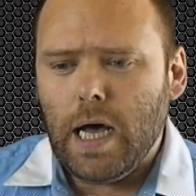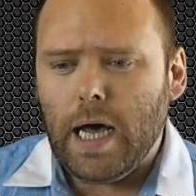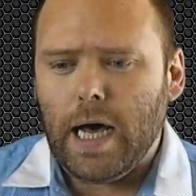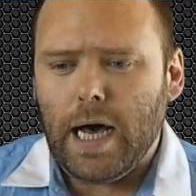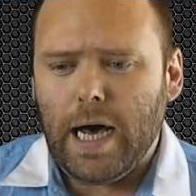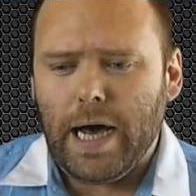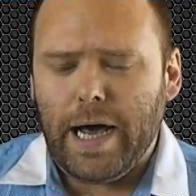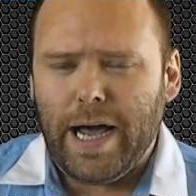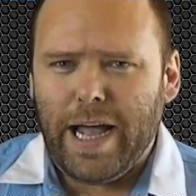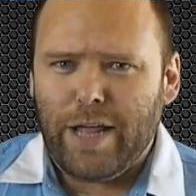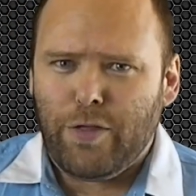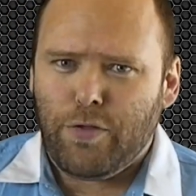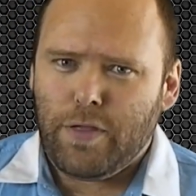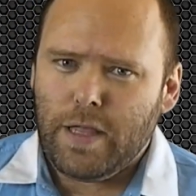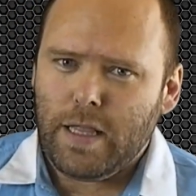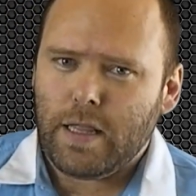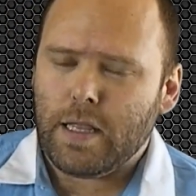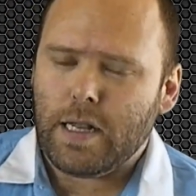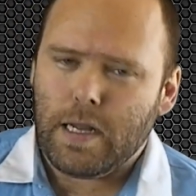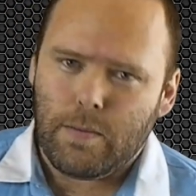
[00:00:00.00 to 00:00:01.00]
Uh, I
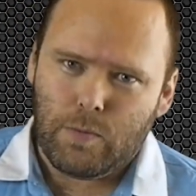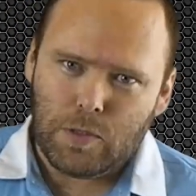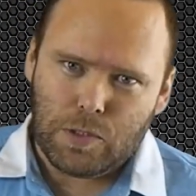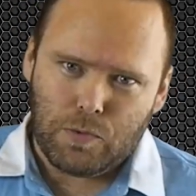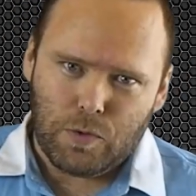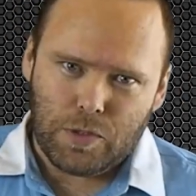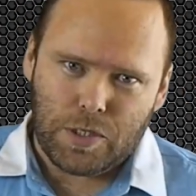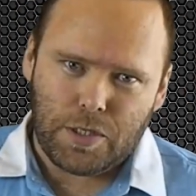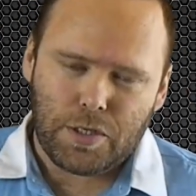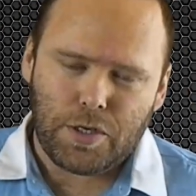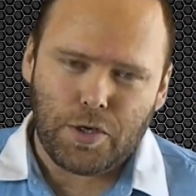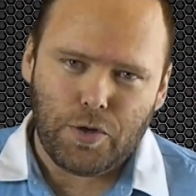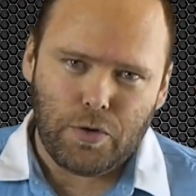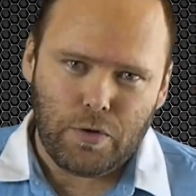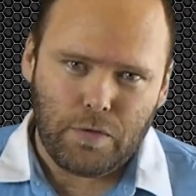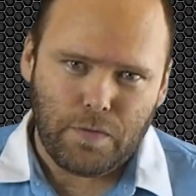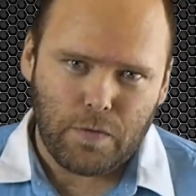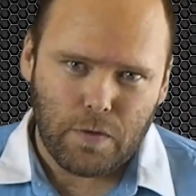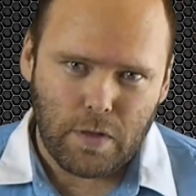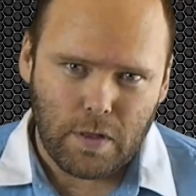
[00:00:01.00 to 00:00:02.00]
think the numbers were
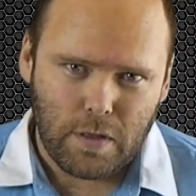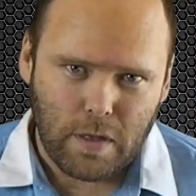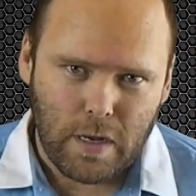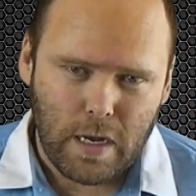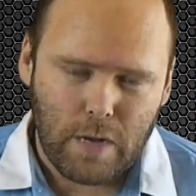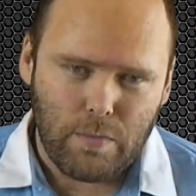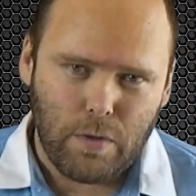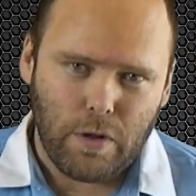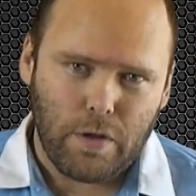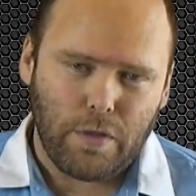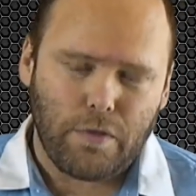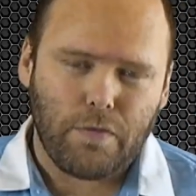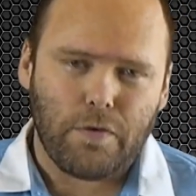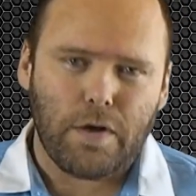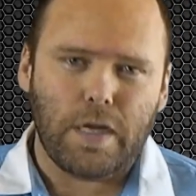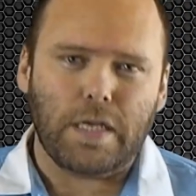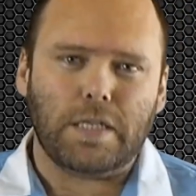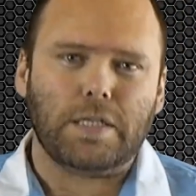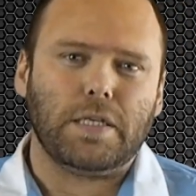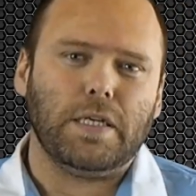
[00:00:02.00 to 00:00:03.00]
skewed for the Diablo
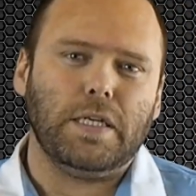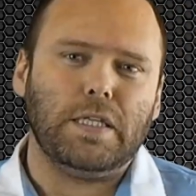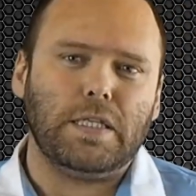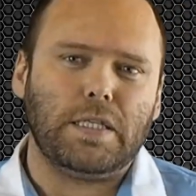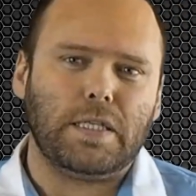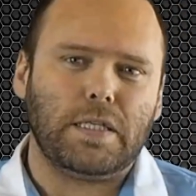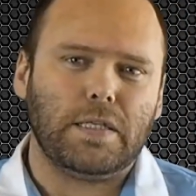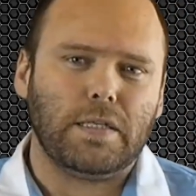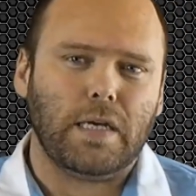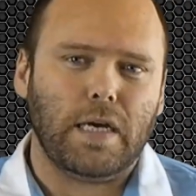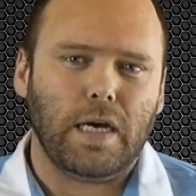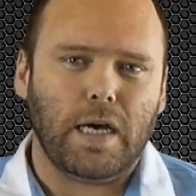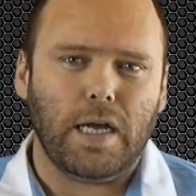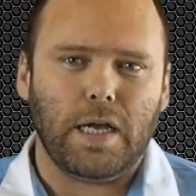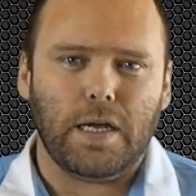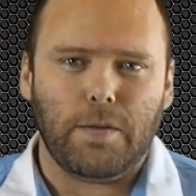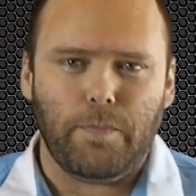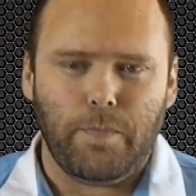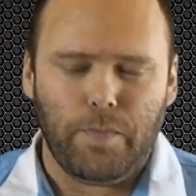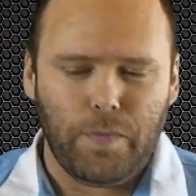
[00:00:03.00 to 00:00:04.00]
three since
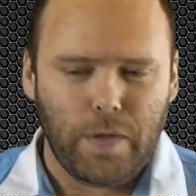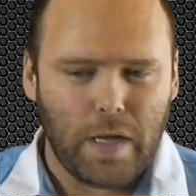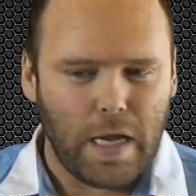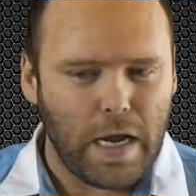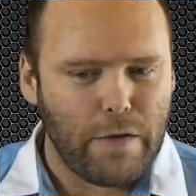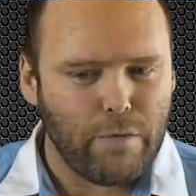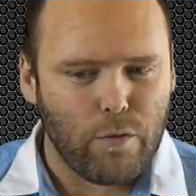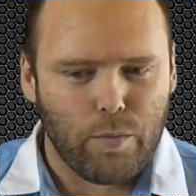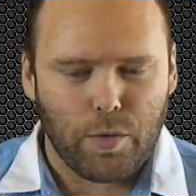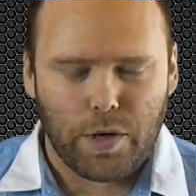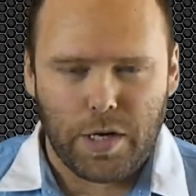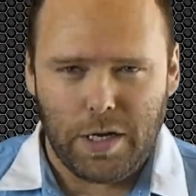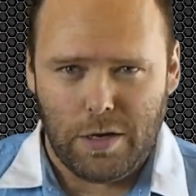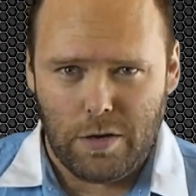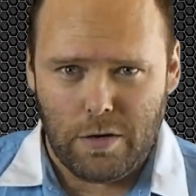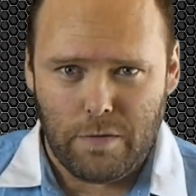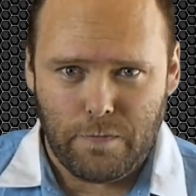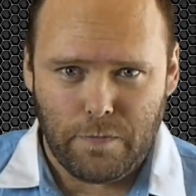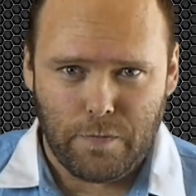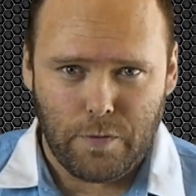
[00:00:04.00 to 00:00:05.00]
um, everybody
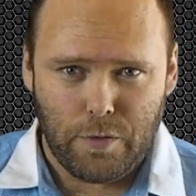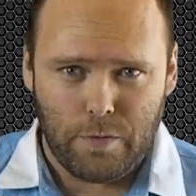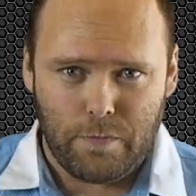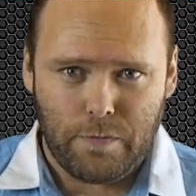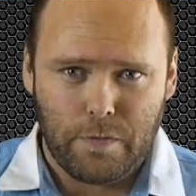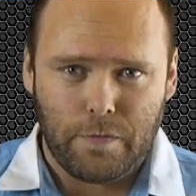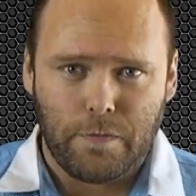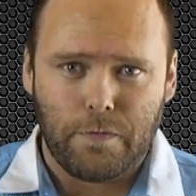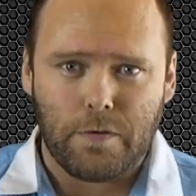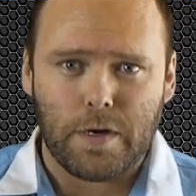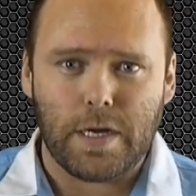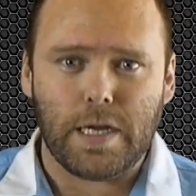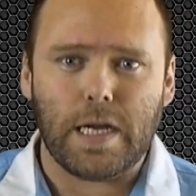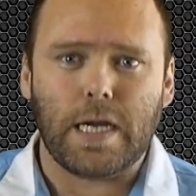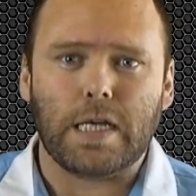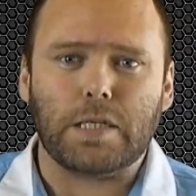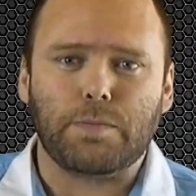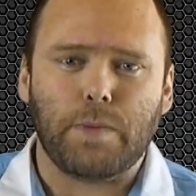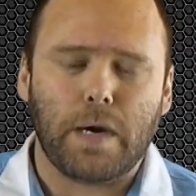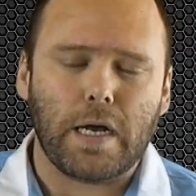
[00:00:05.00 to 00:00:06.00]
got it for, for free
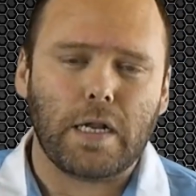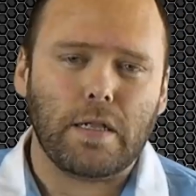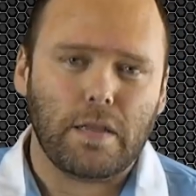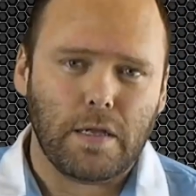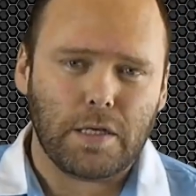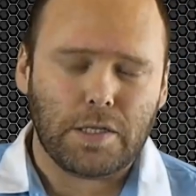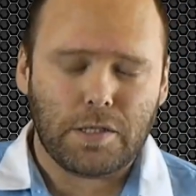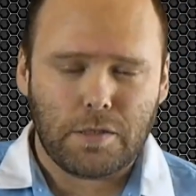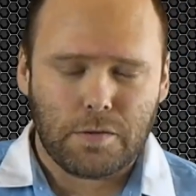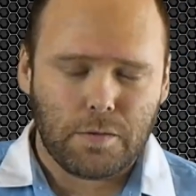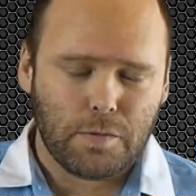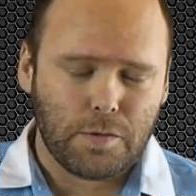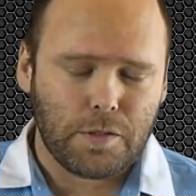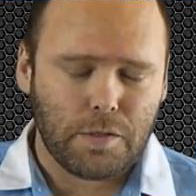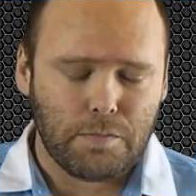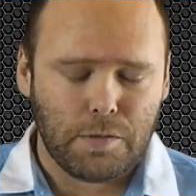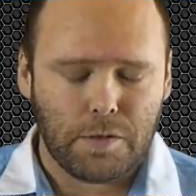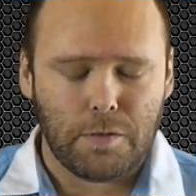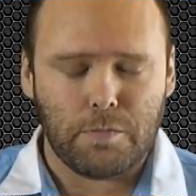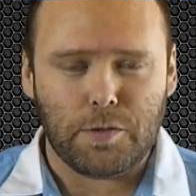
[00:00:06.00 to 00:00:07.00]
as part of their su
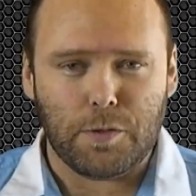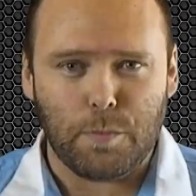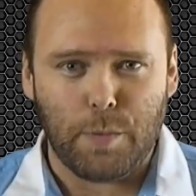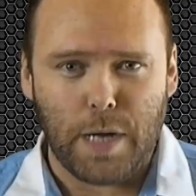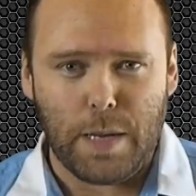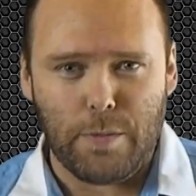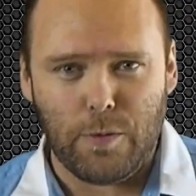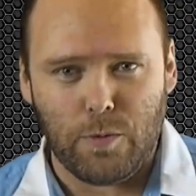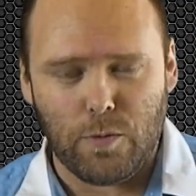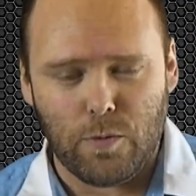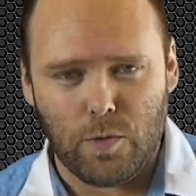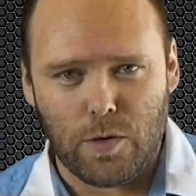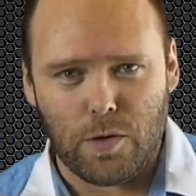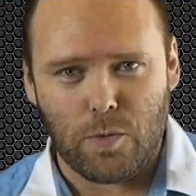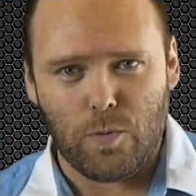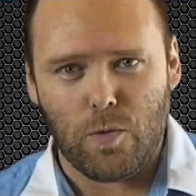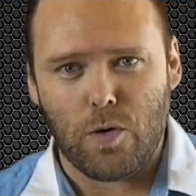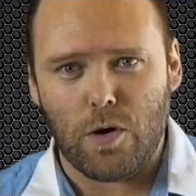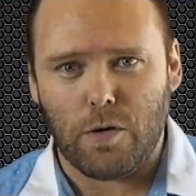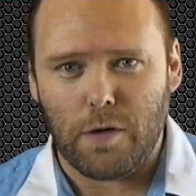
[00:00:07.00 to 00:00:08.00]
subscription payment with
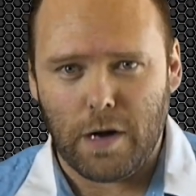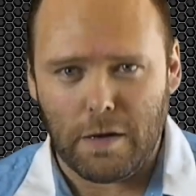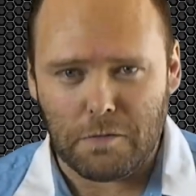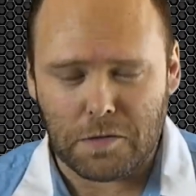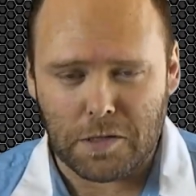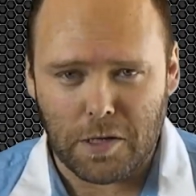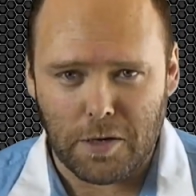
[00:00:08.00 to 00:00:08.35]
World of Warcraft.